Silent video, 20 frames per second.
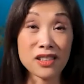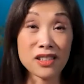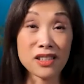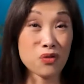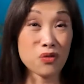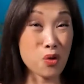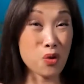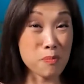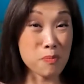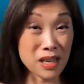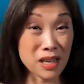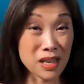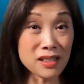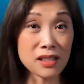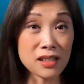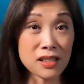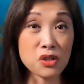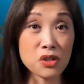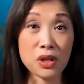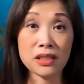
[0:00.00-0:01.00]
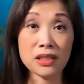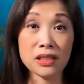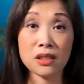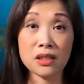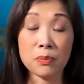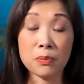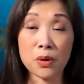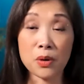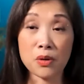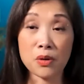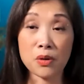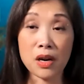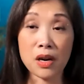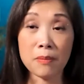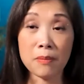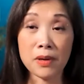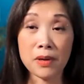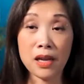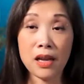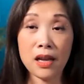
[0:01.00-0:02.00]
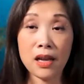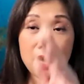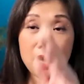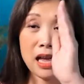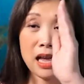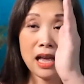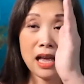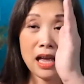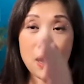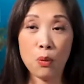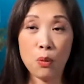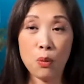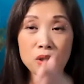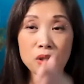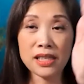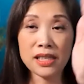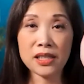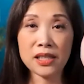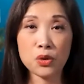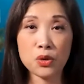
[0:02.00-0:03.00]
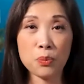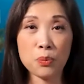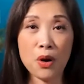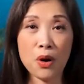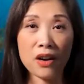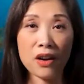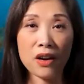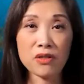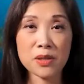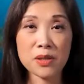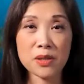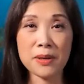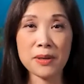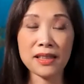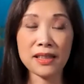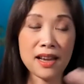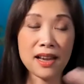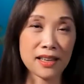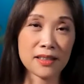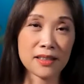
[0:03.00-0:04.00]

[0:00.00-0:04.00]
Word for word: months since you ended the program? What's has your progress been like?